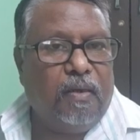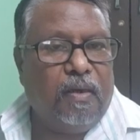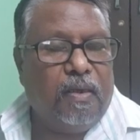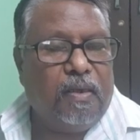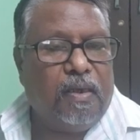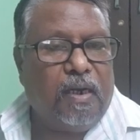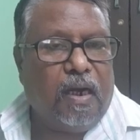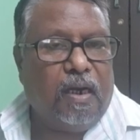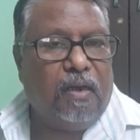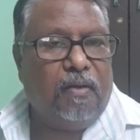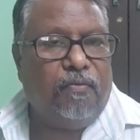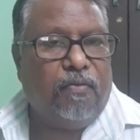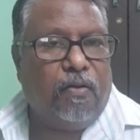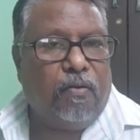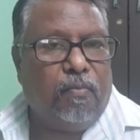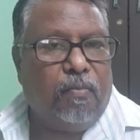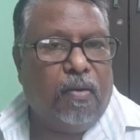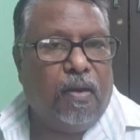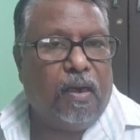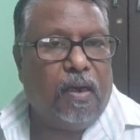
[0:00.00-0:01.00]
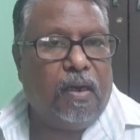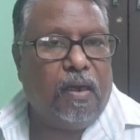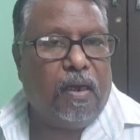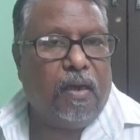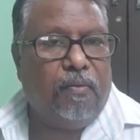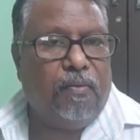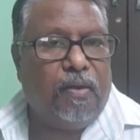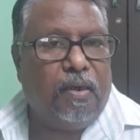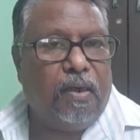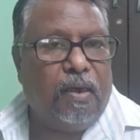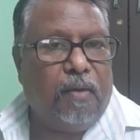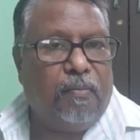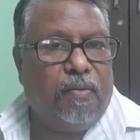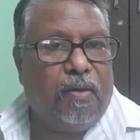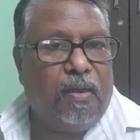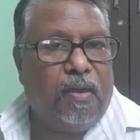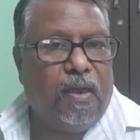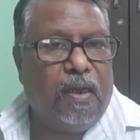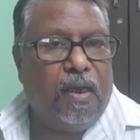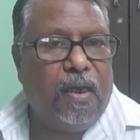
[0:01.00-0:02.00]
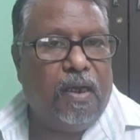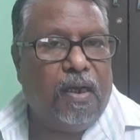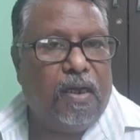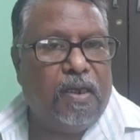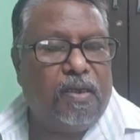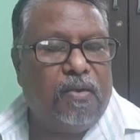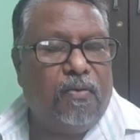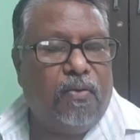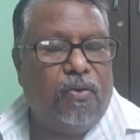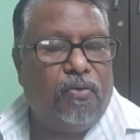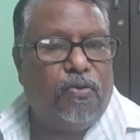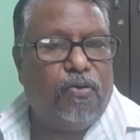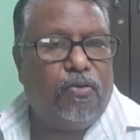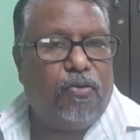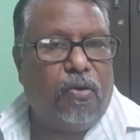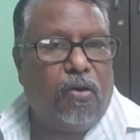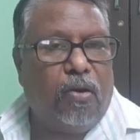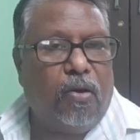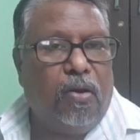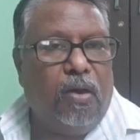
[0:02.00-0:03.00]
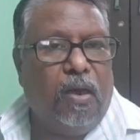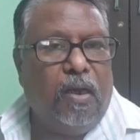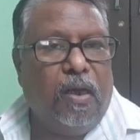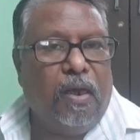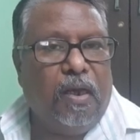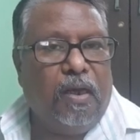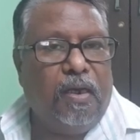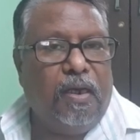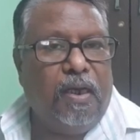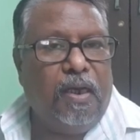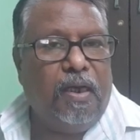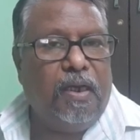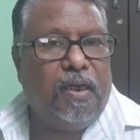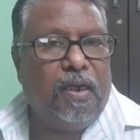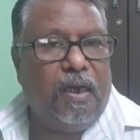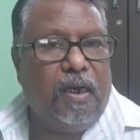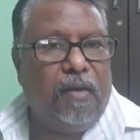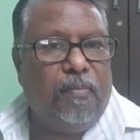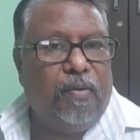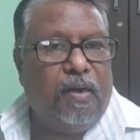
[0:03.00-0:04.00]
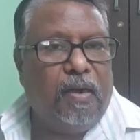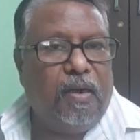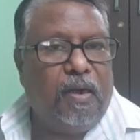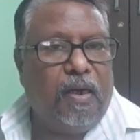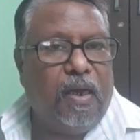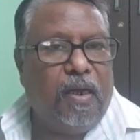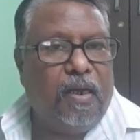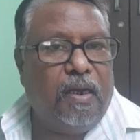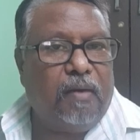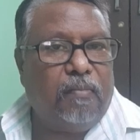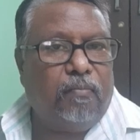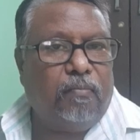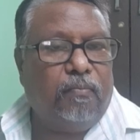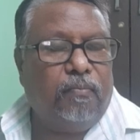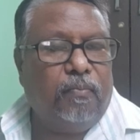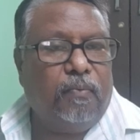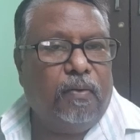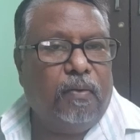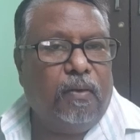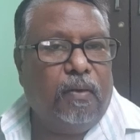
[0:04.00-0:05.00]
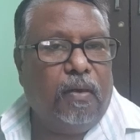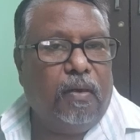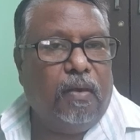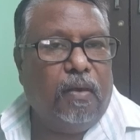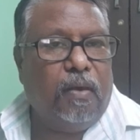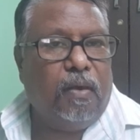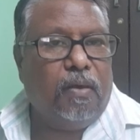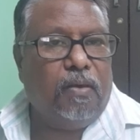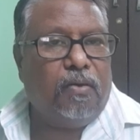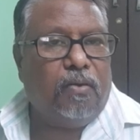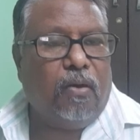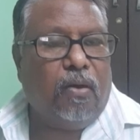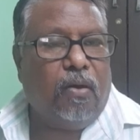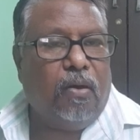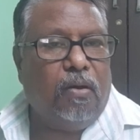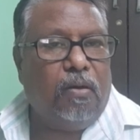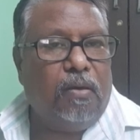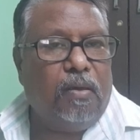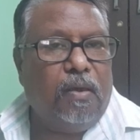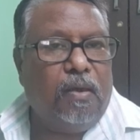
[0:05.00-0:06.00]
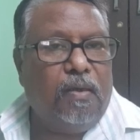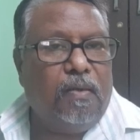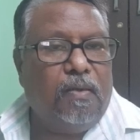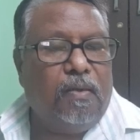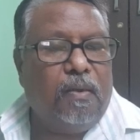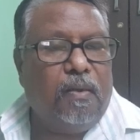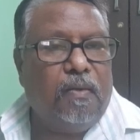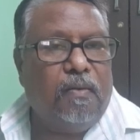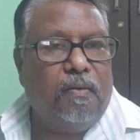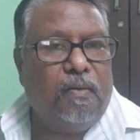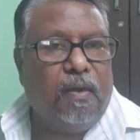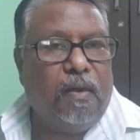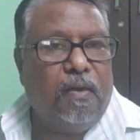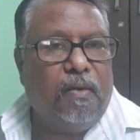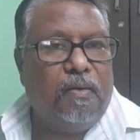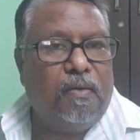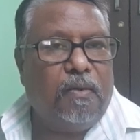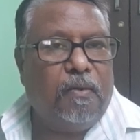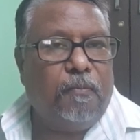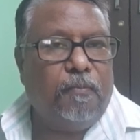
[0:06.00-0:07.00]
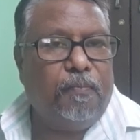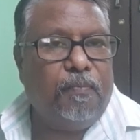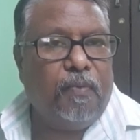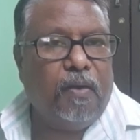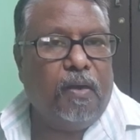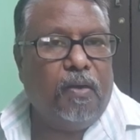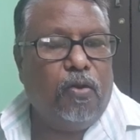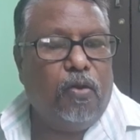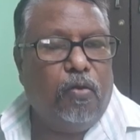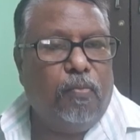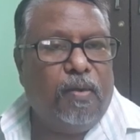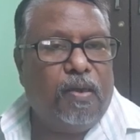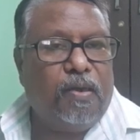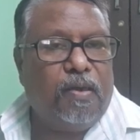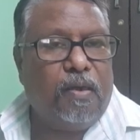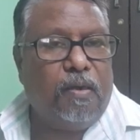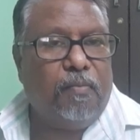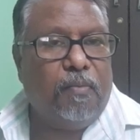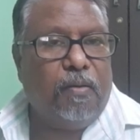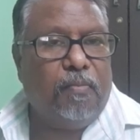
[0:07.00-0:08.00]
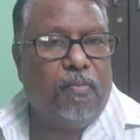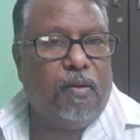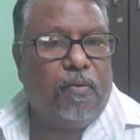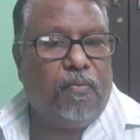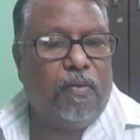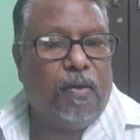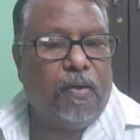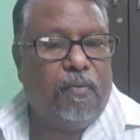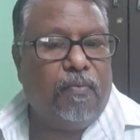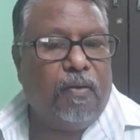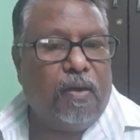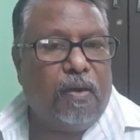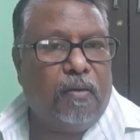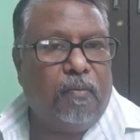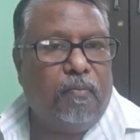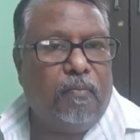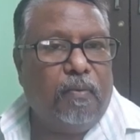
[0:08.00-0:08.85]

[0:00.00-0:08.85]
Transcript: Starting from buccal cavity up till the anus, you have to draw a neat labeled diagram. So all these things you must remember very well.